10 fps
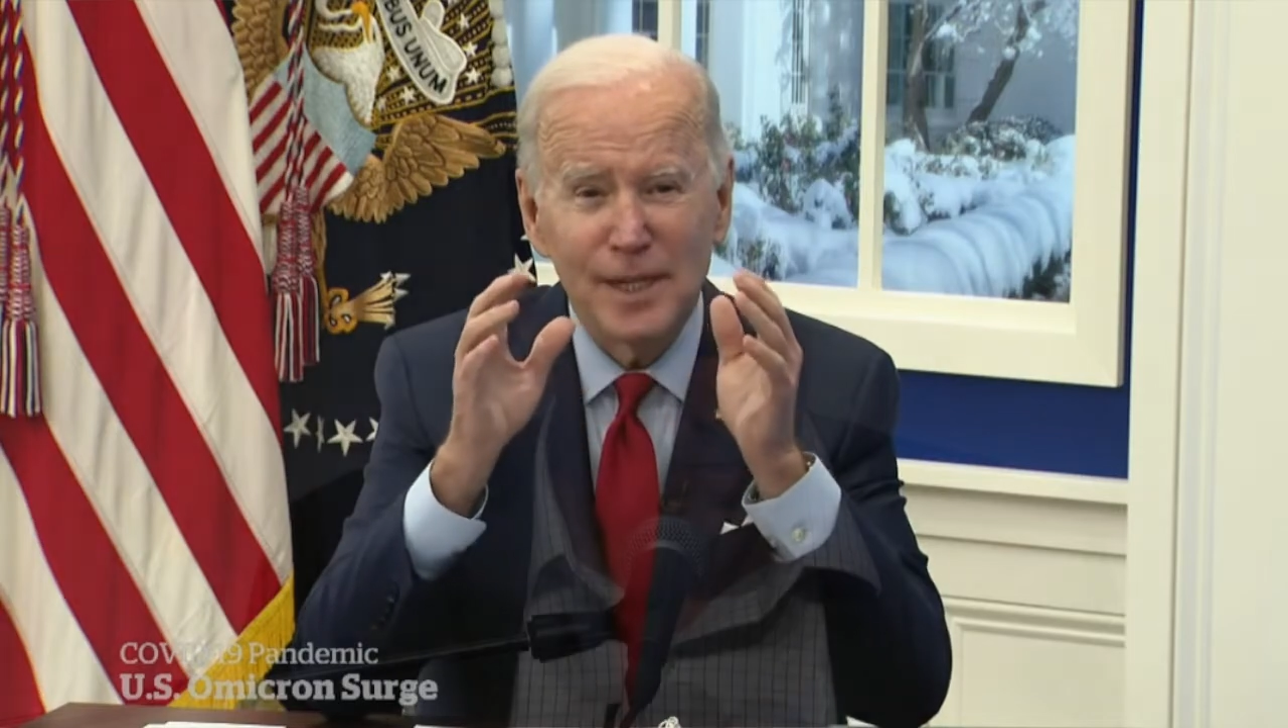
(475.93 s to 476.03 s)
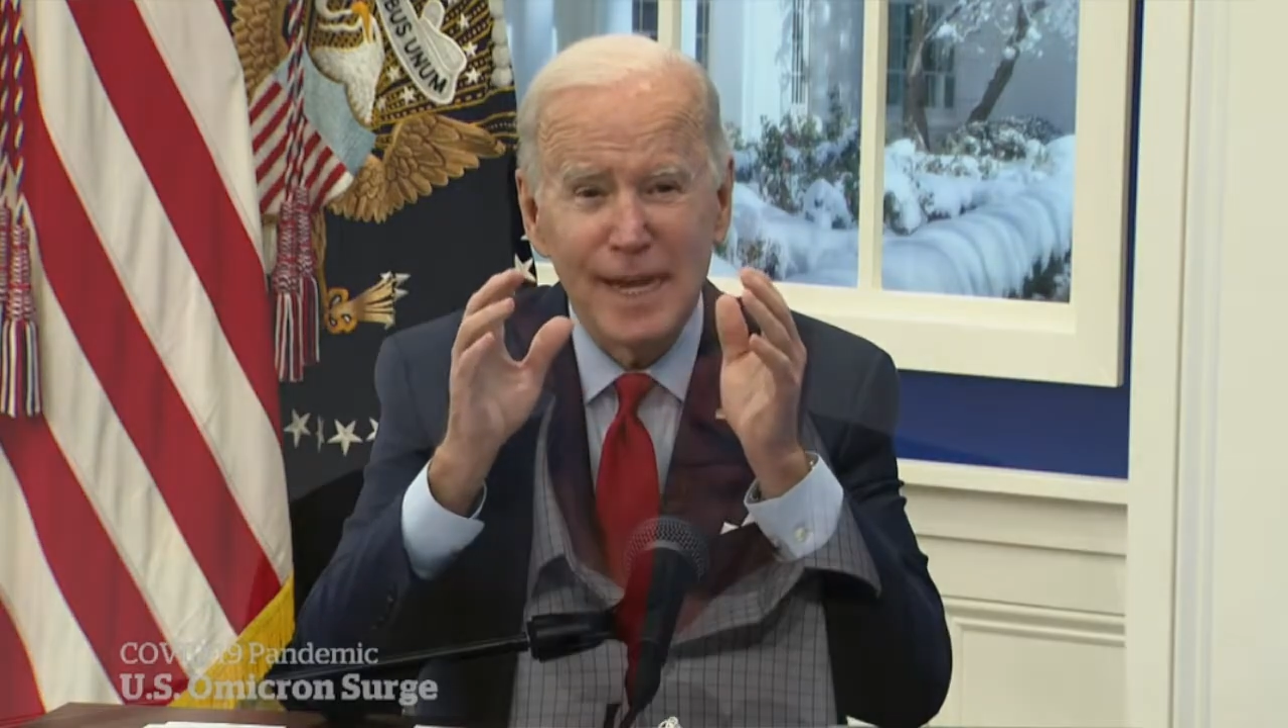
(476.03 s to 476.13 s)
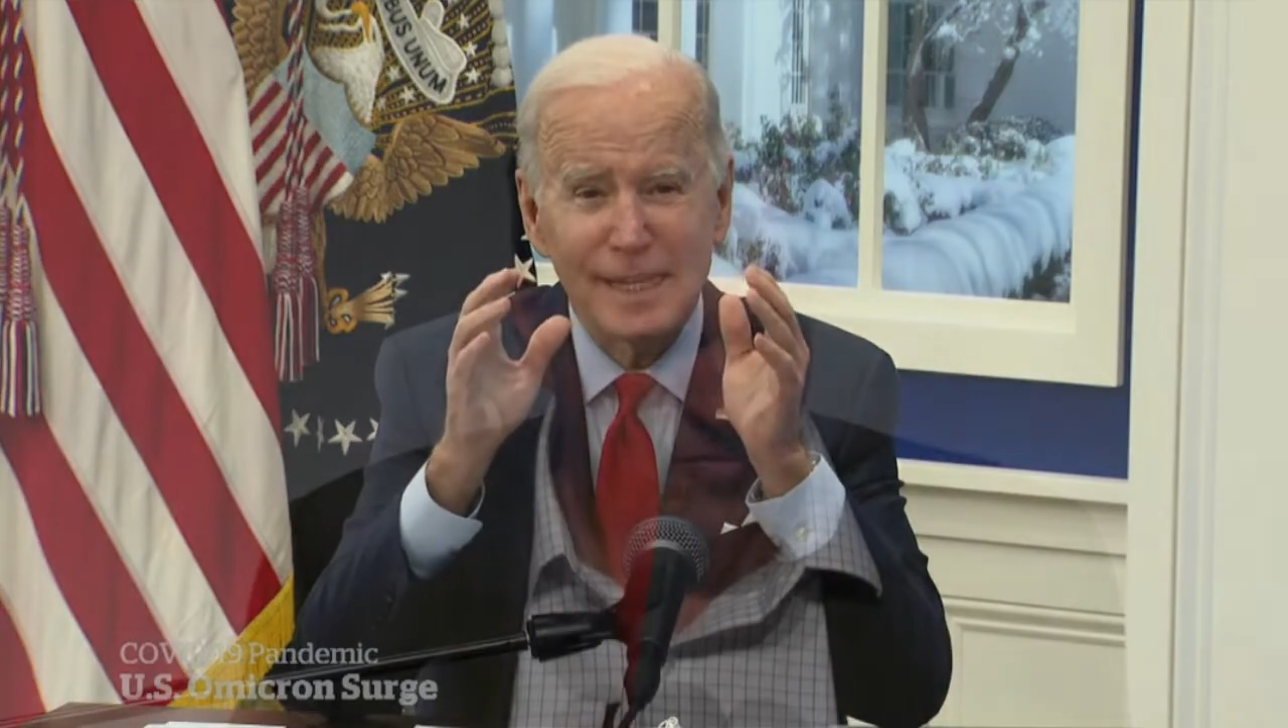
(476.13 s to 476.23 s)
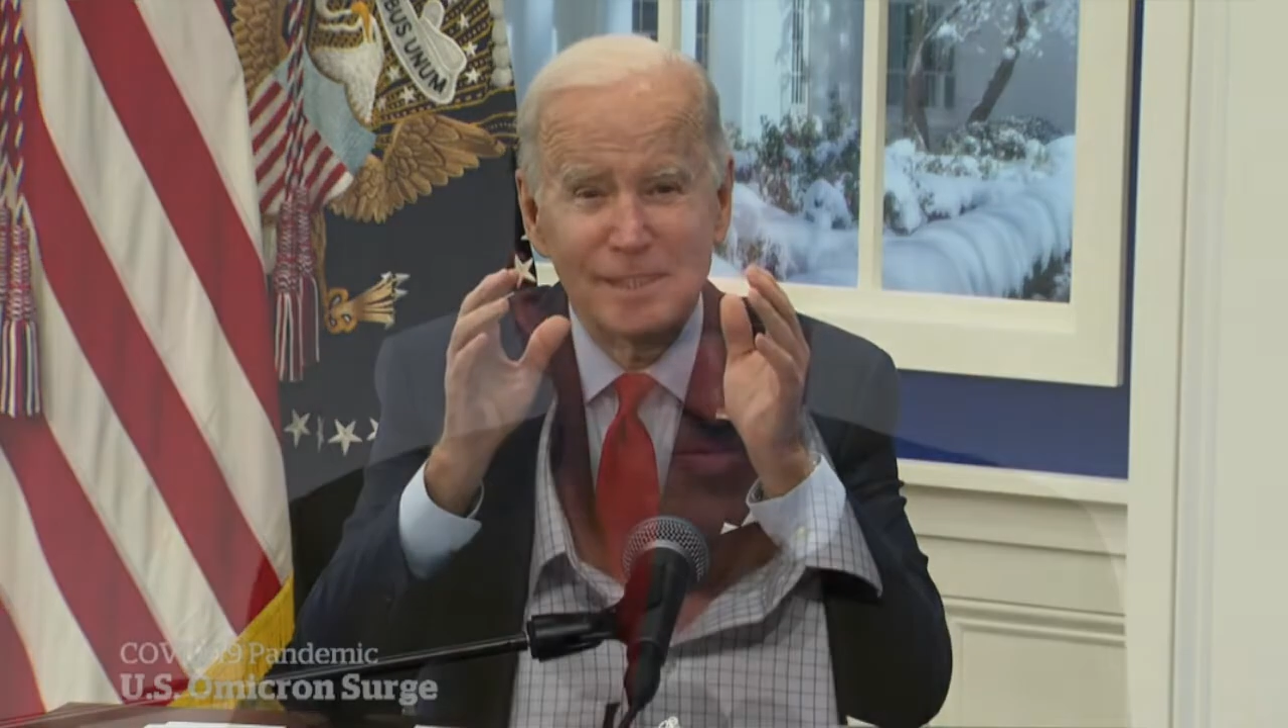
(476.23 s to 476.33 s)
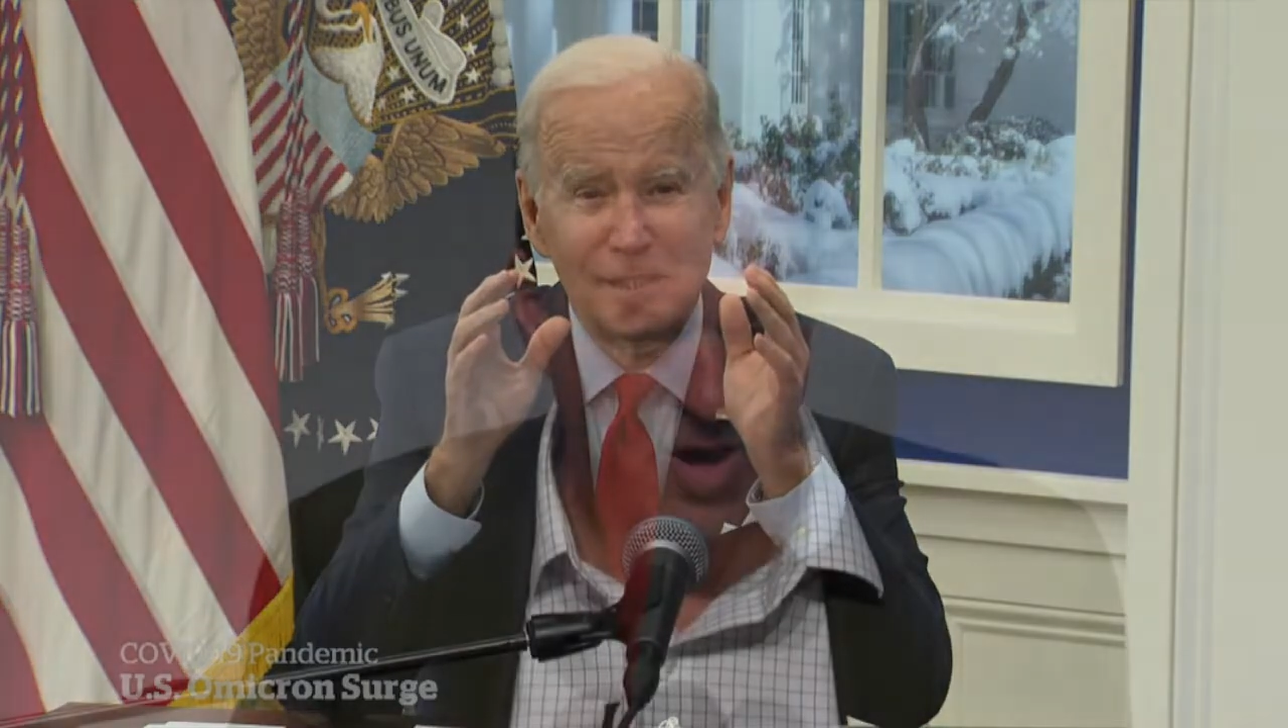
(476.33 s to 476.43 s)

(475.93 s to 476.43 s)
from